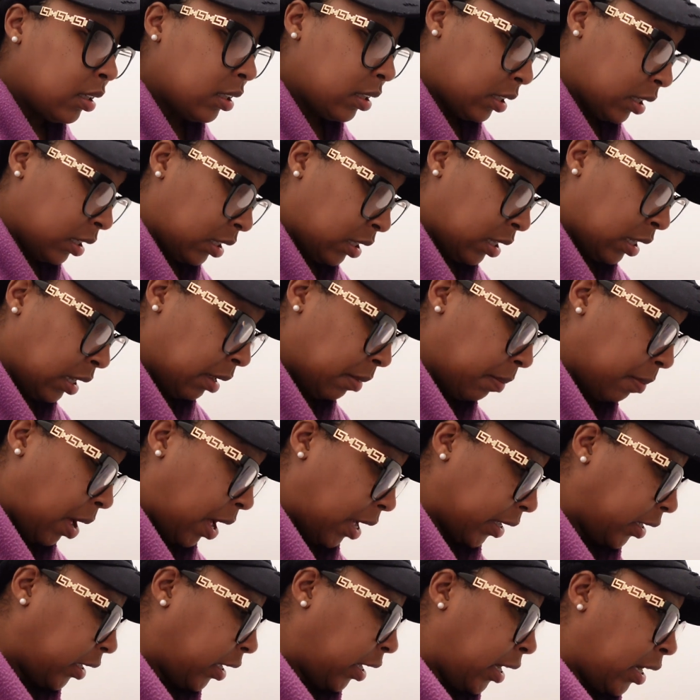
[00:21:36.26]
to get my
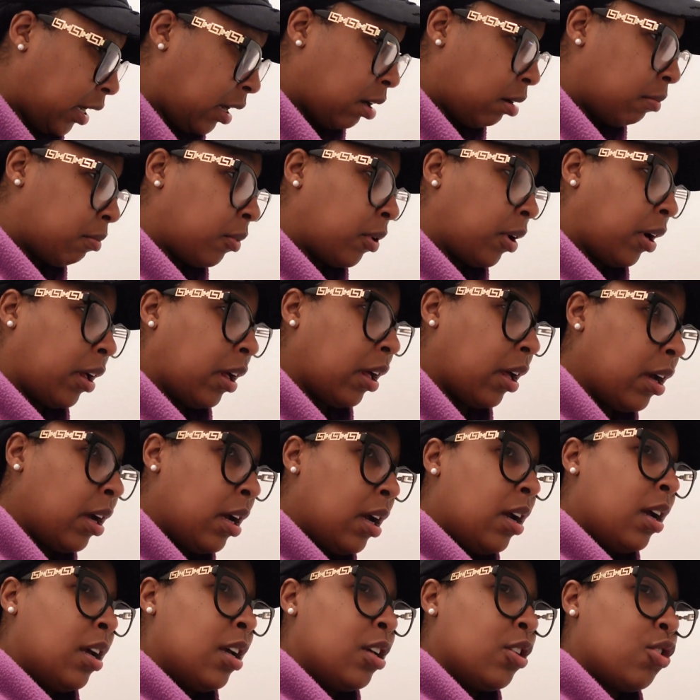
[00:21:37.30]
camera
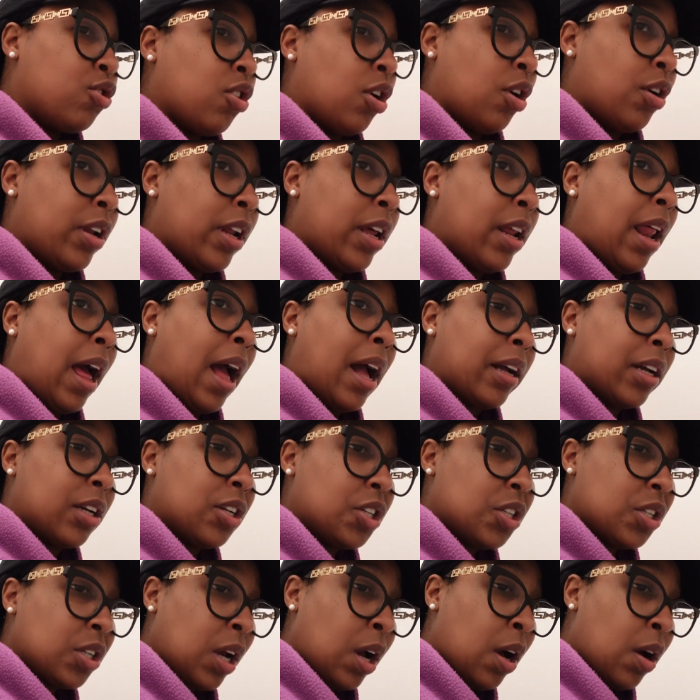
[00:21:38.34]
so that I could
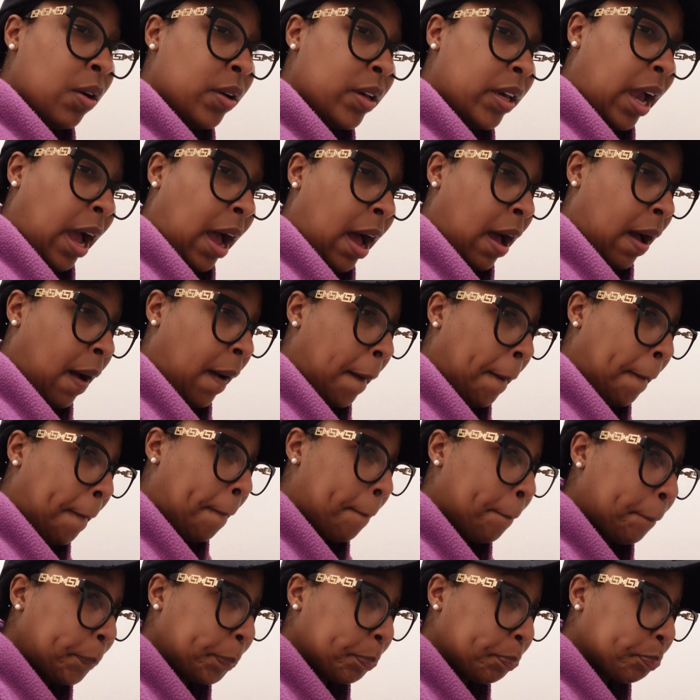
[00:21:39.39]
show
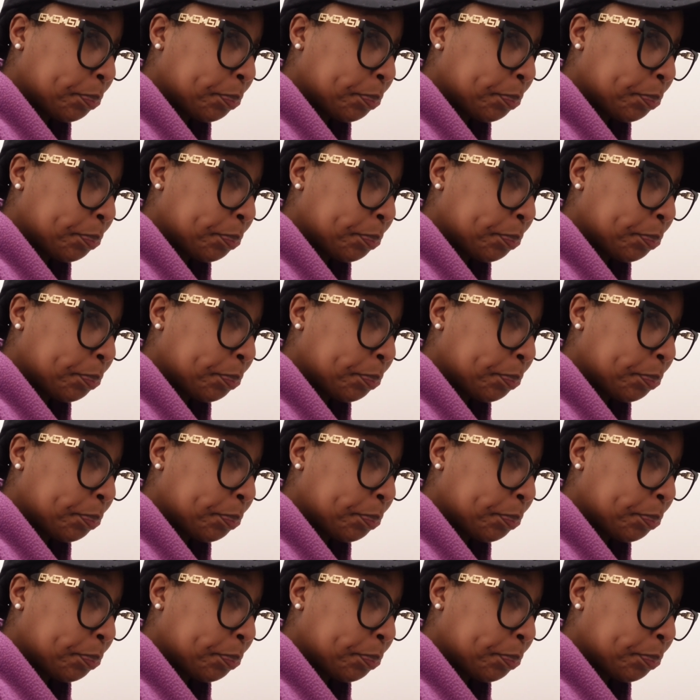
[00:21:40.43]
y'all.